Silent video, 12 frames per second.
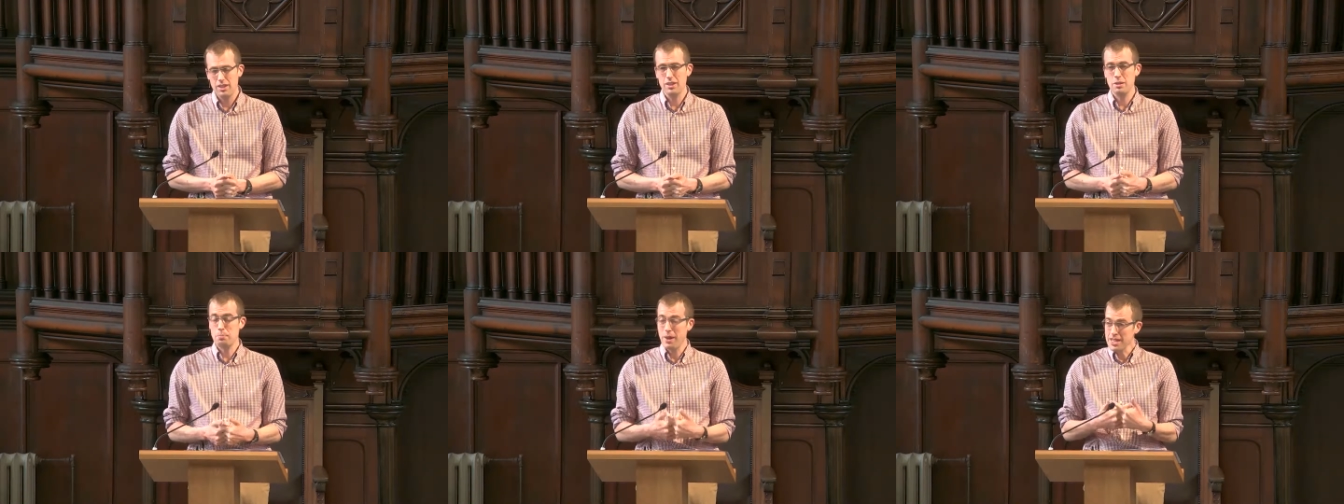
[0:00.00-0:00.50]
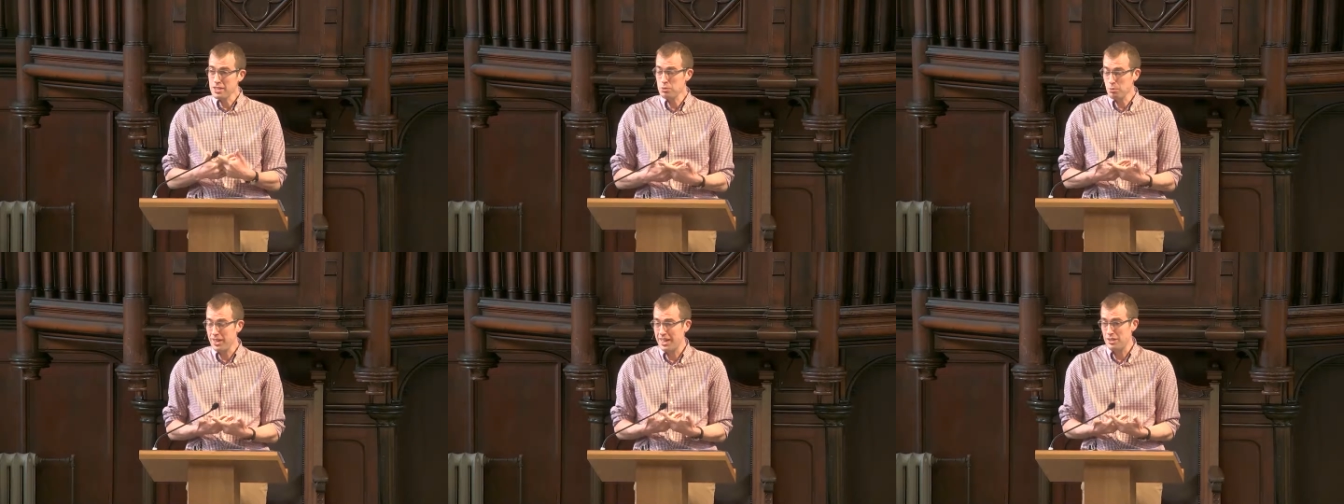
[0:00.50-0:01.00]
the best
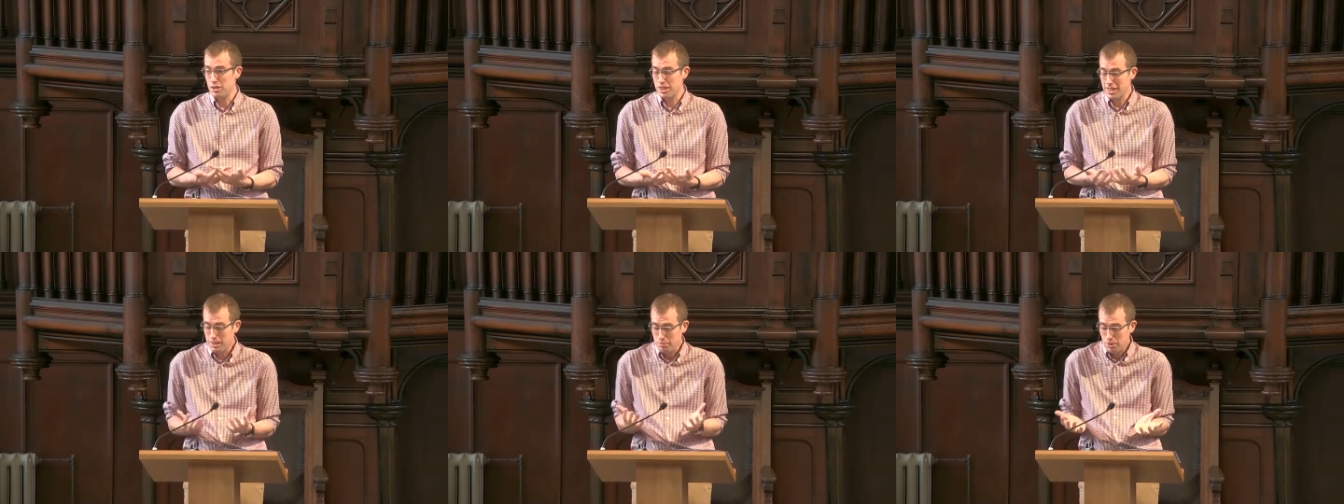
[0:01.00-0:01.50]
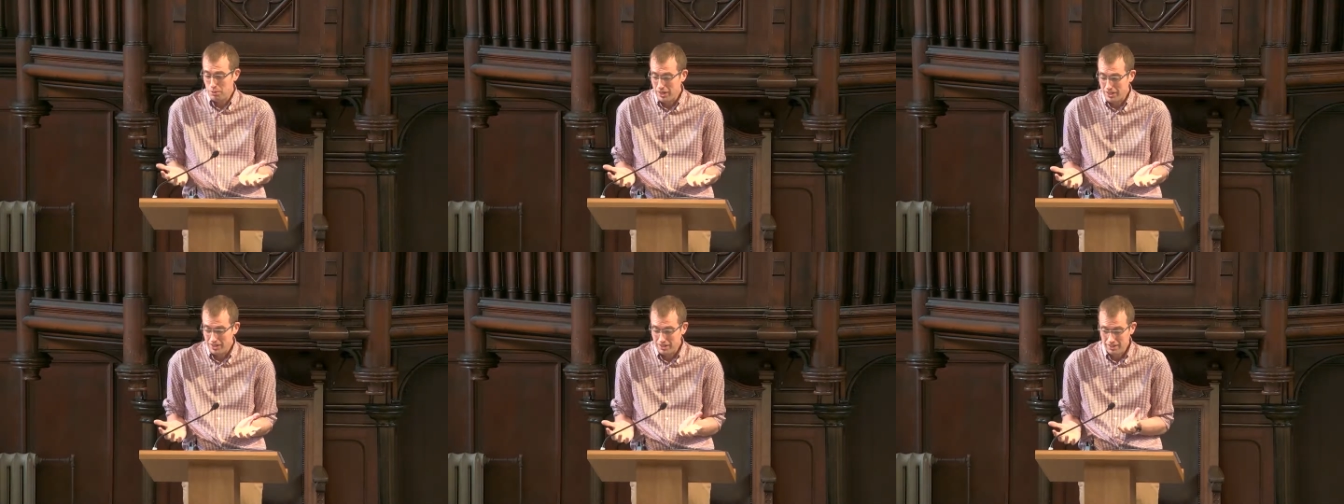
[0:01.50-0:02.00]
way to think about
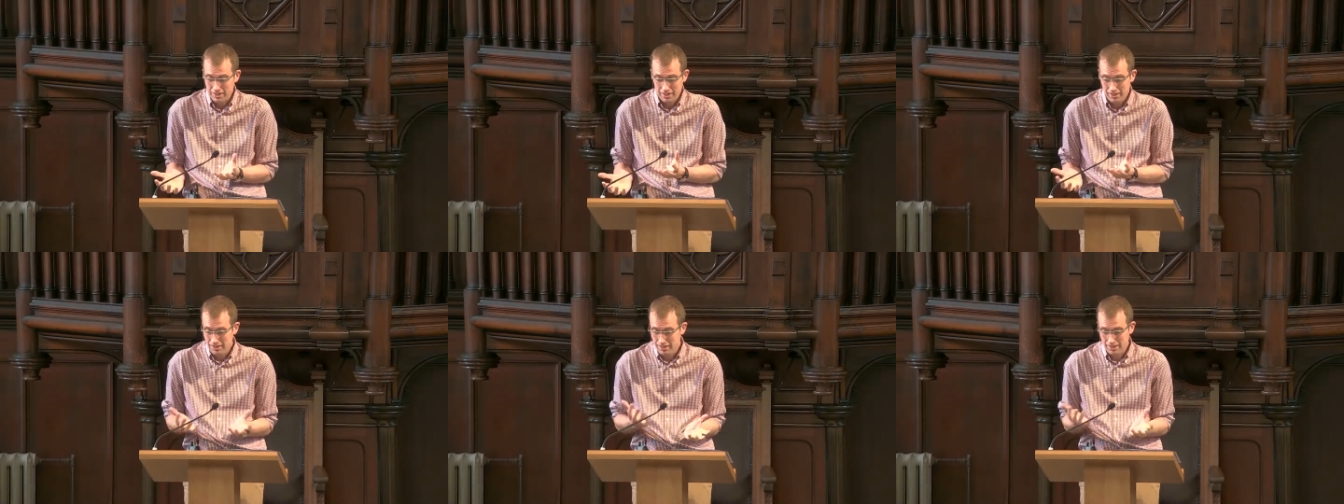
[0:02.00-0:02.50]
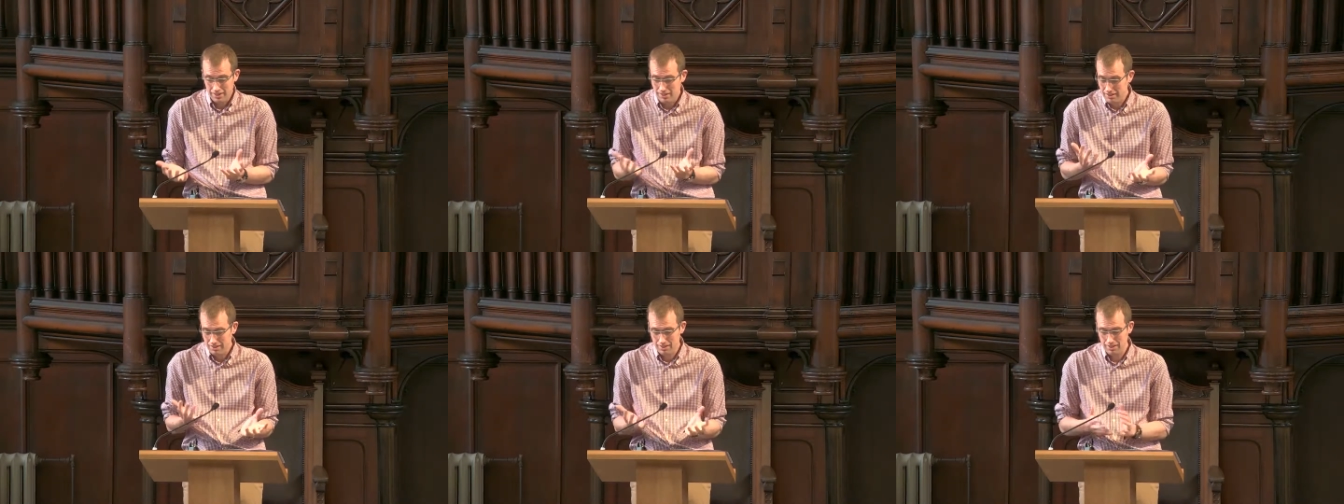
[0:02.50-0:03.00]
whether
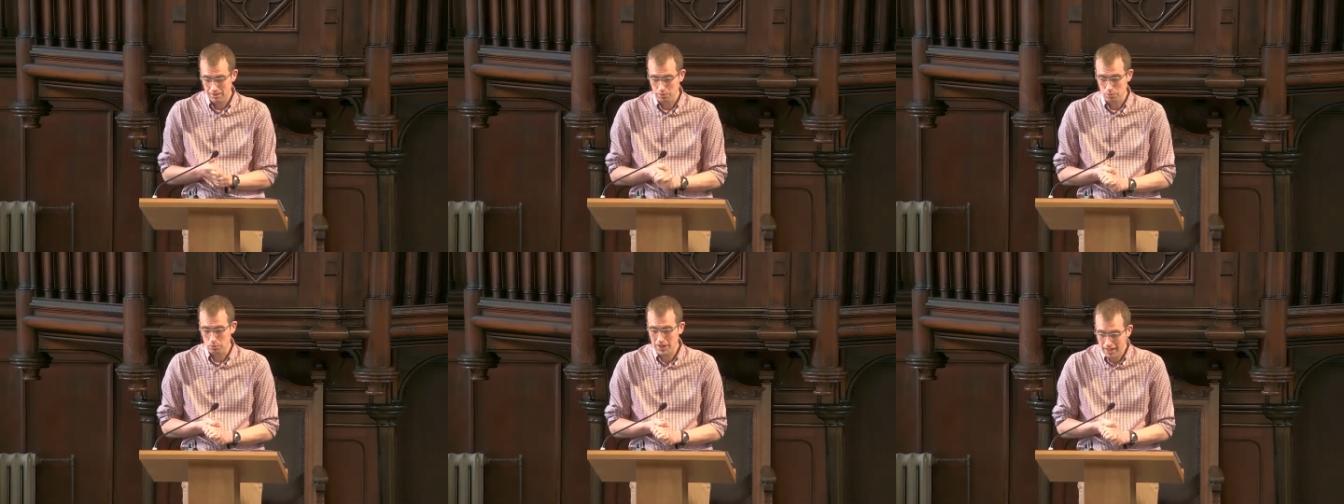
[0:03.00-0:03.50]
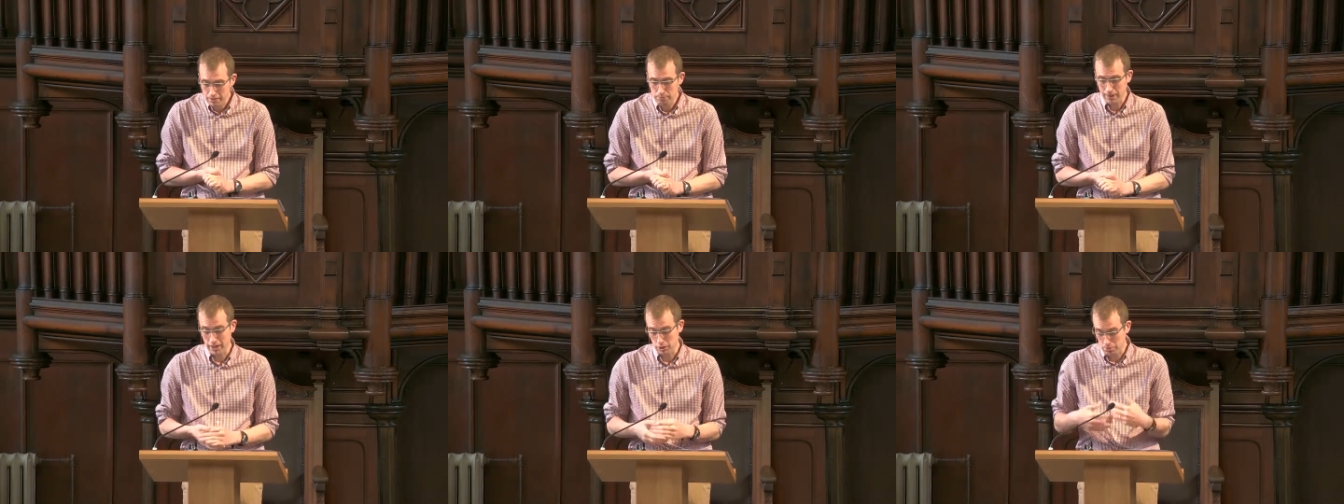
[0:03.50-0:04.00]
we live by it, or the